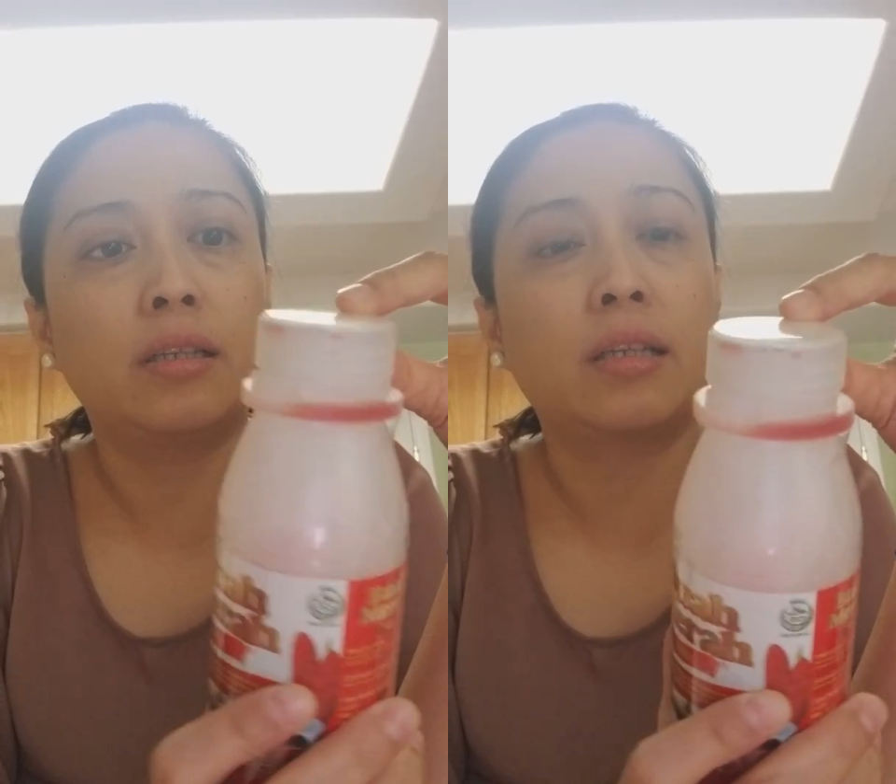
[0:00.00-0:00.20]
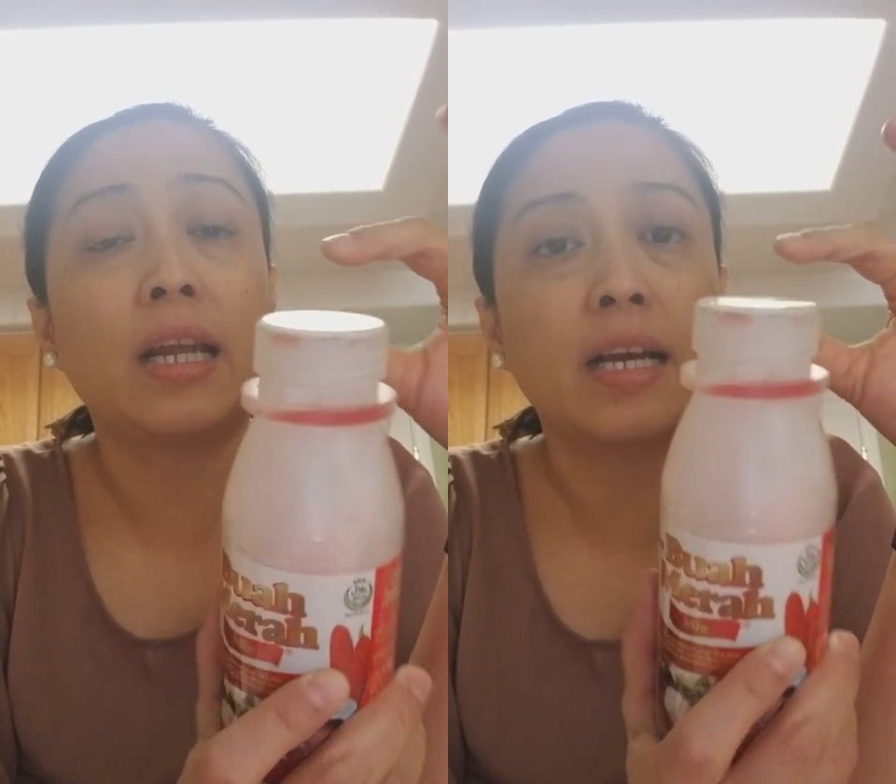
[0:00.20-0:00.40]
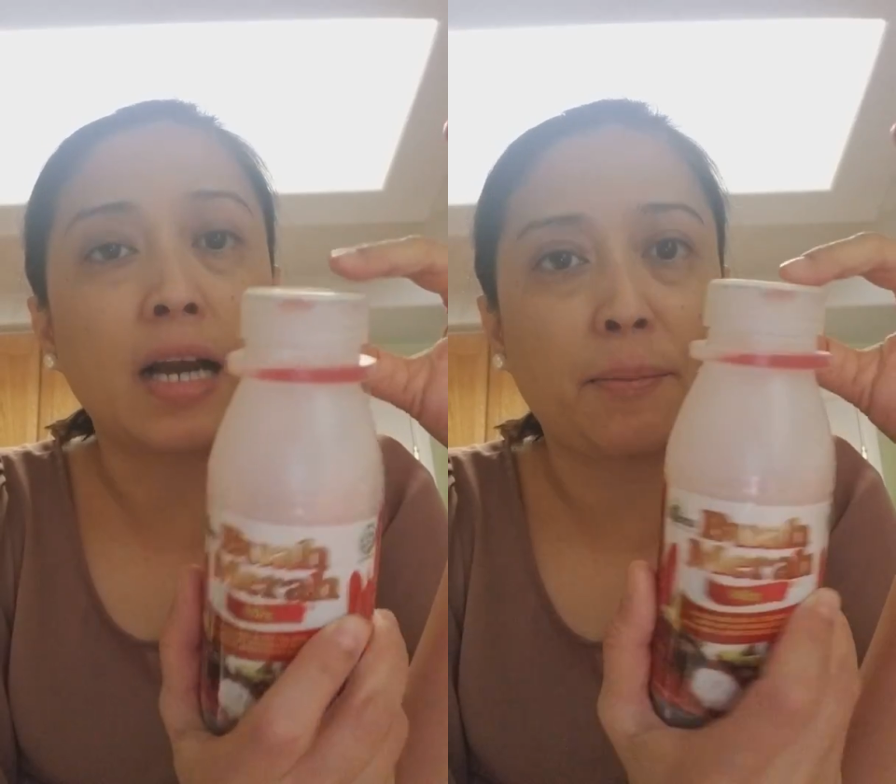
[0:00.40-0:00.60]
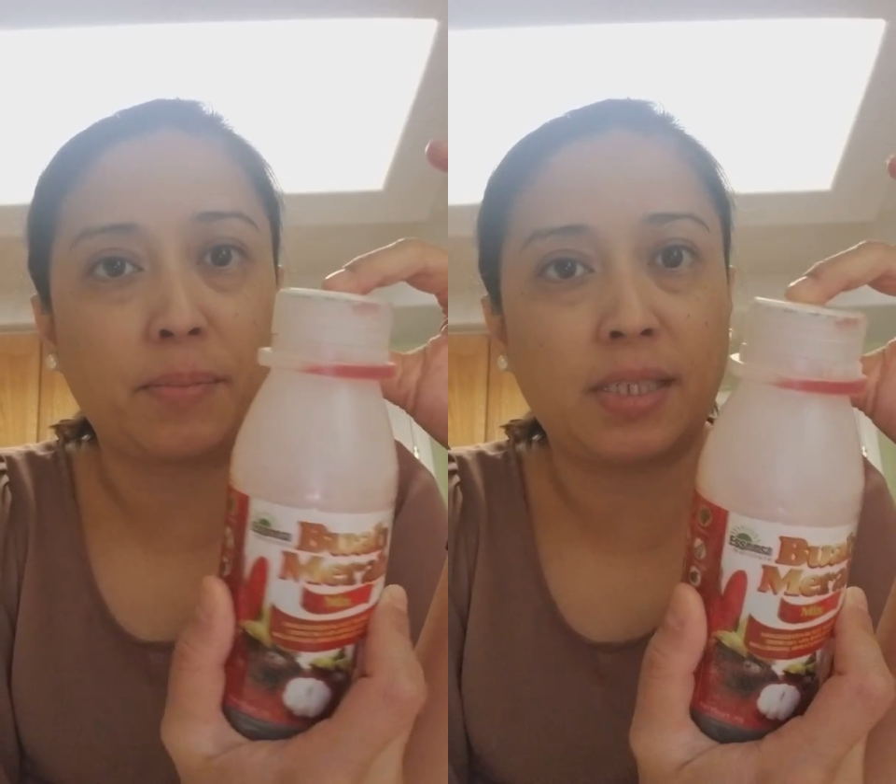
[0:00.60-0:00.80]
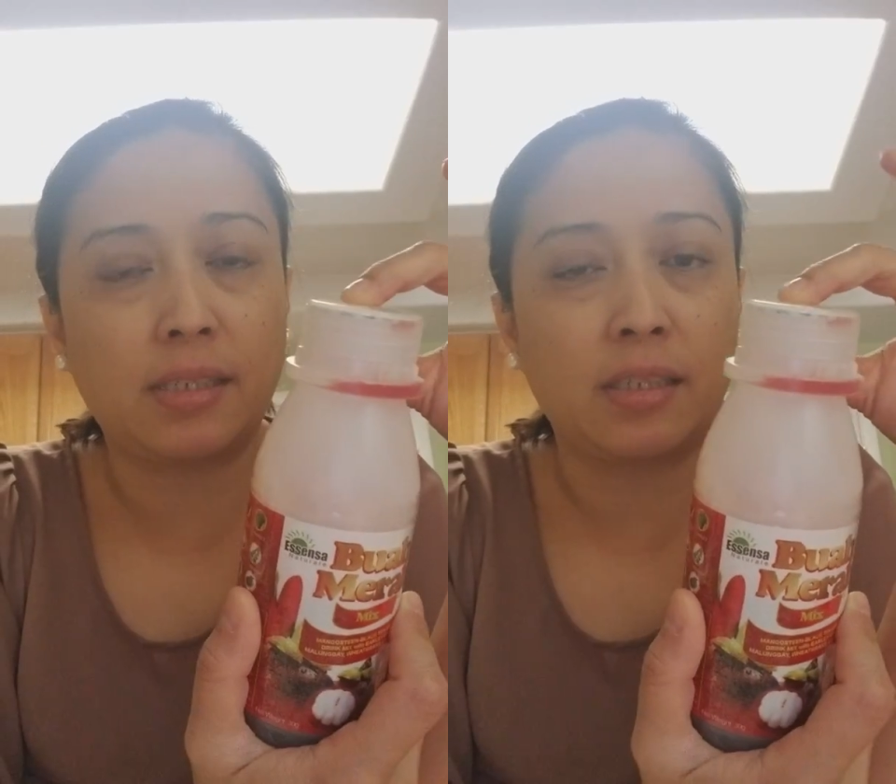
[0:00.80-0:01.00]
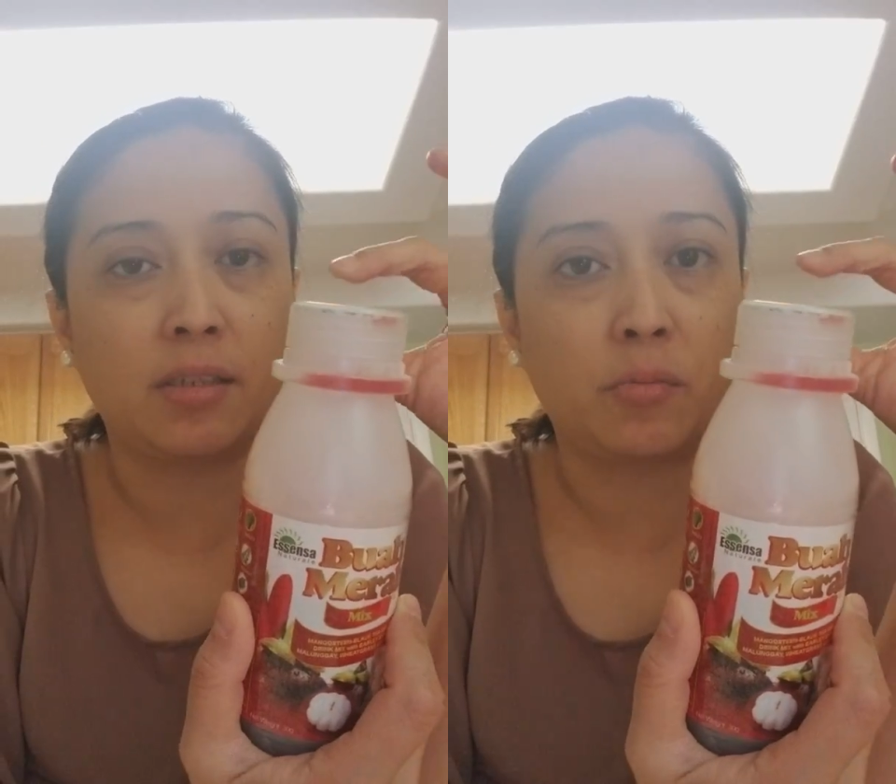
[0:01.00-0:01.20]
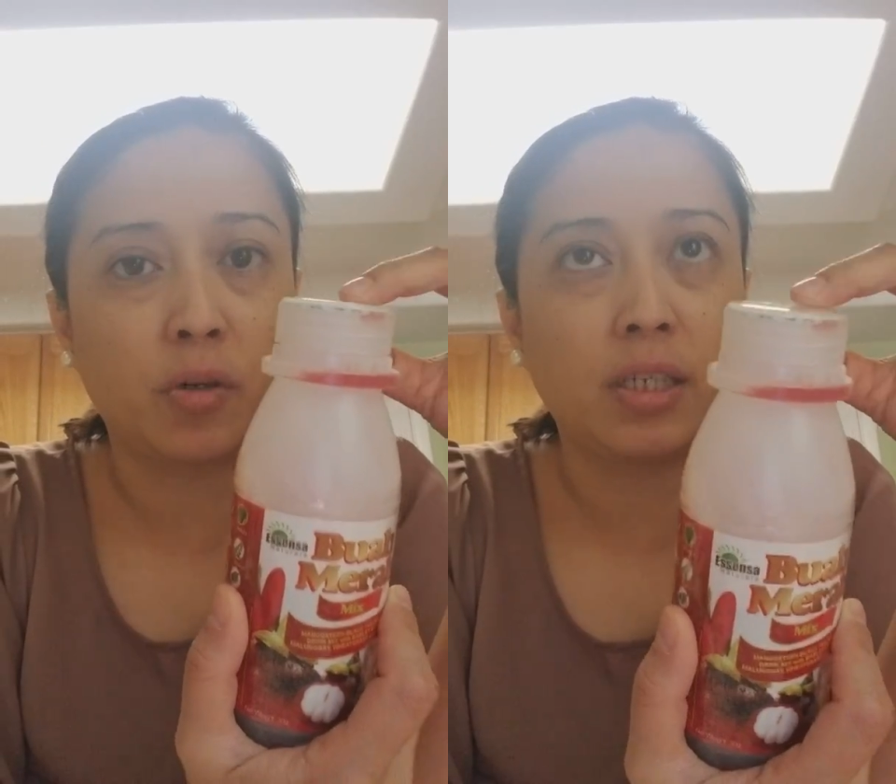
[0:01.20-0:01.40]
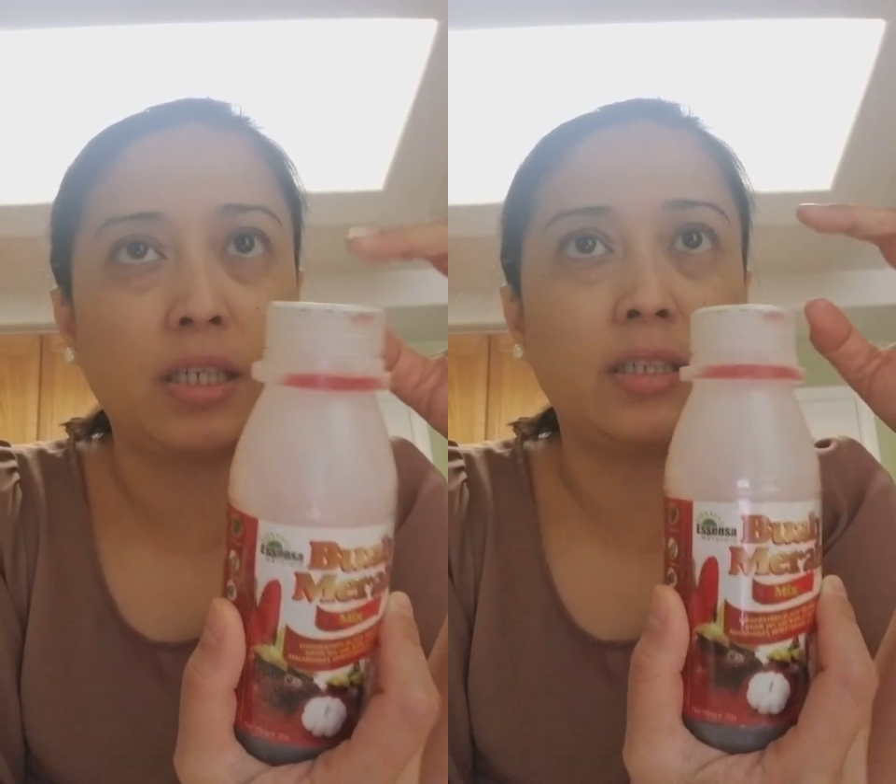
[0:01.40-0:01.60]
3 cups in the
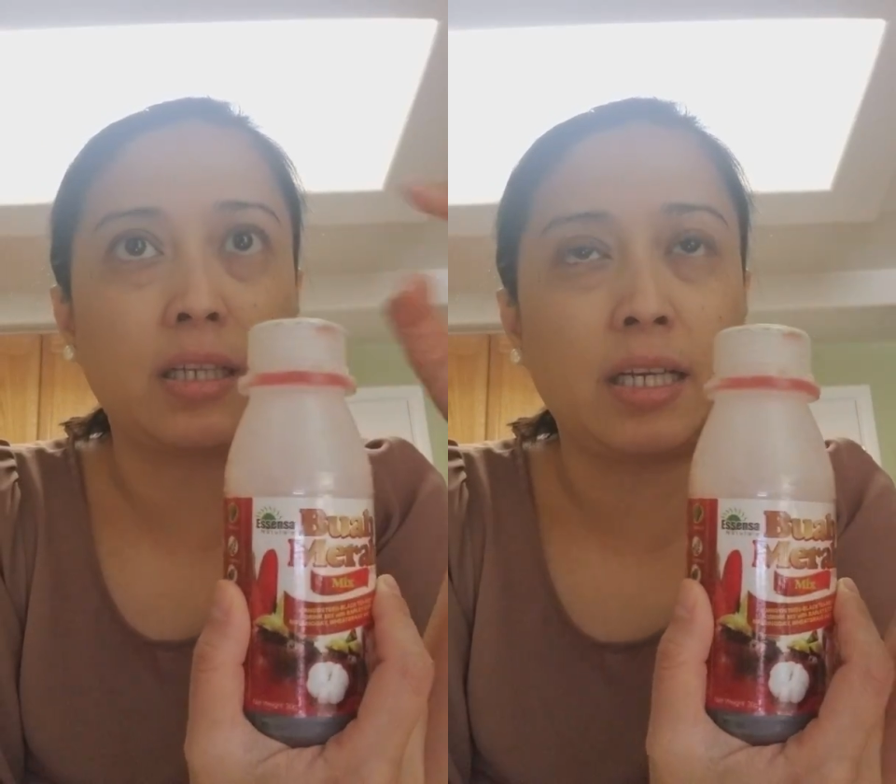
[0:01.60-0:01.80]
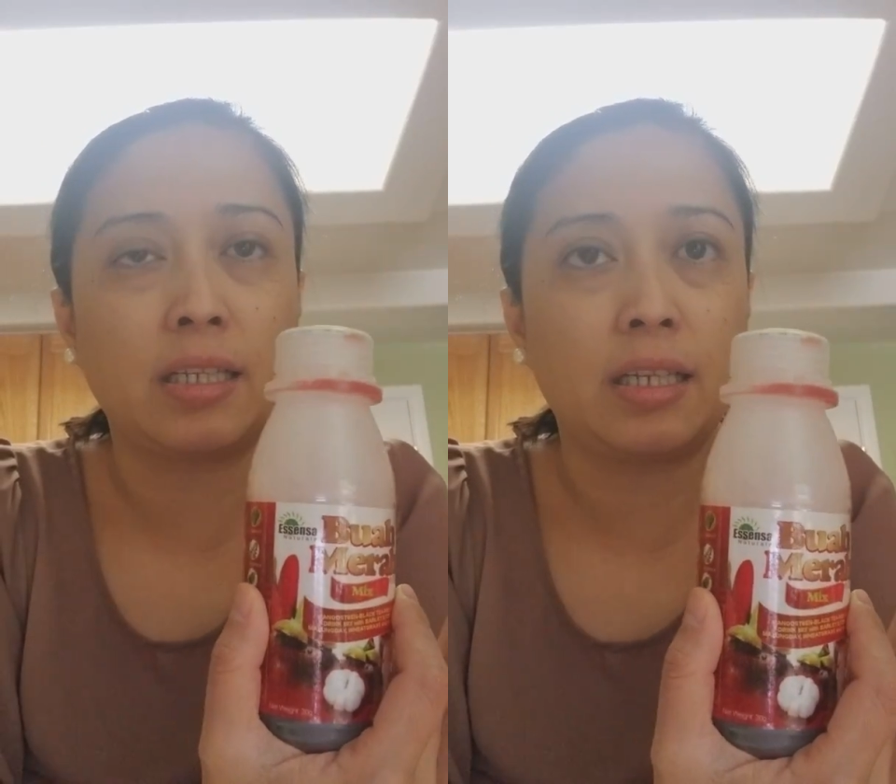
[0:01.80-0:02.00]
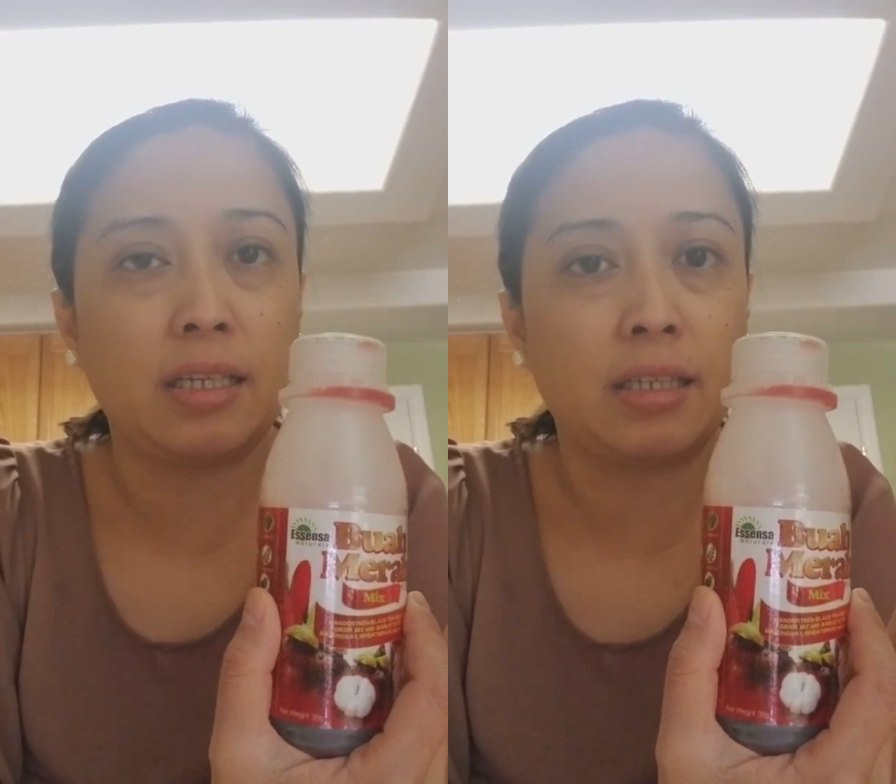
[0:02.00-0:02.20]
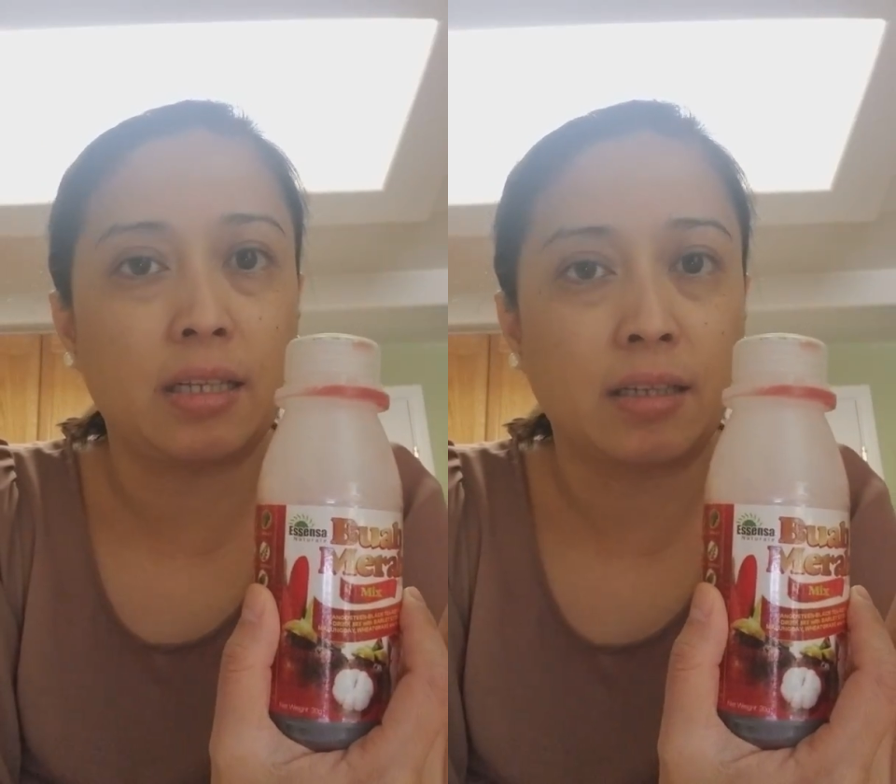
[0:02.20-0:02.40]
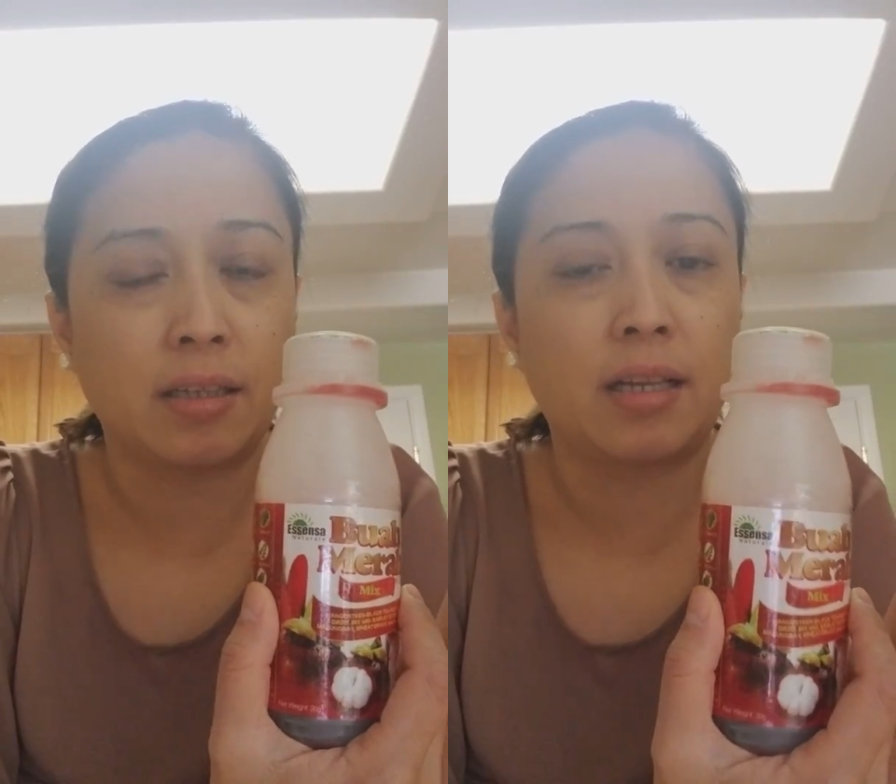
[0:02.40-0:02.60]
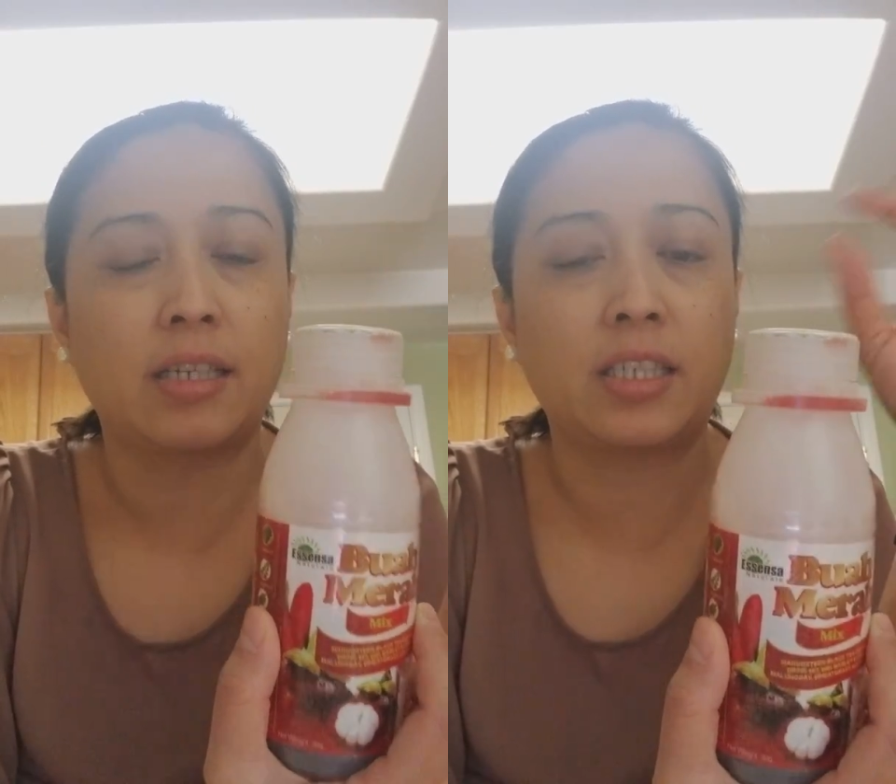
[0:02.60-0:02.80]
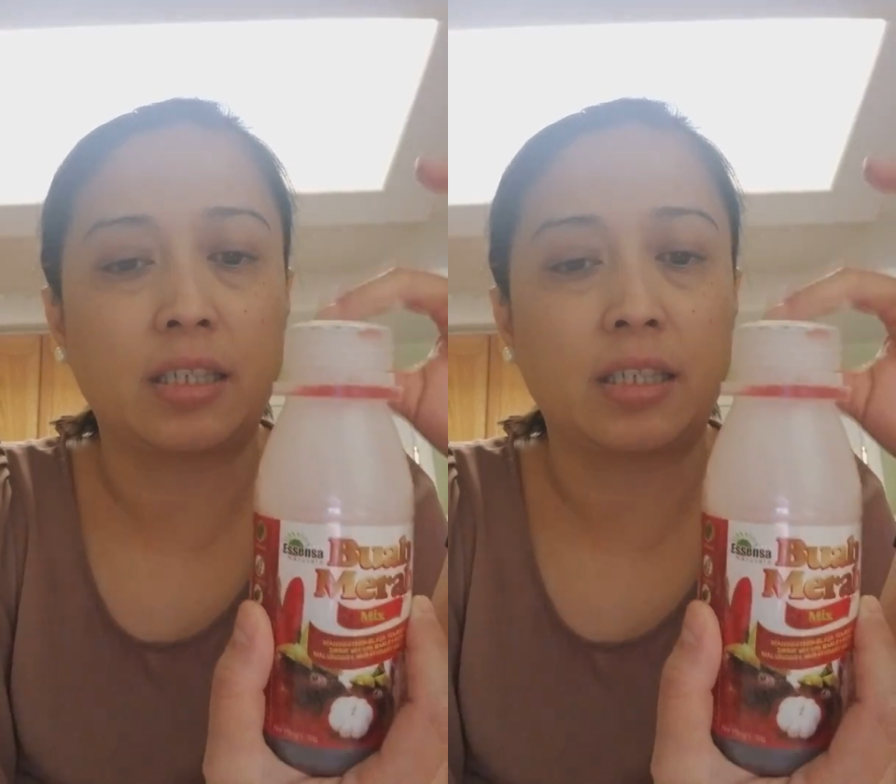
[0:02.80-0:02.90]
morning, 3 in the lunch,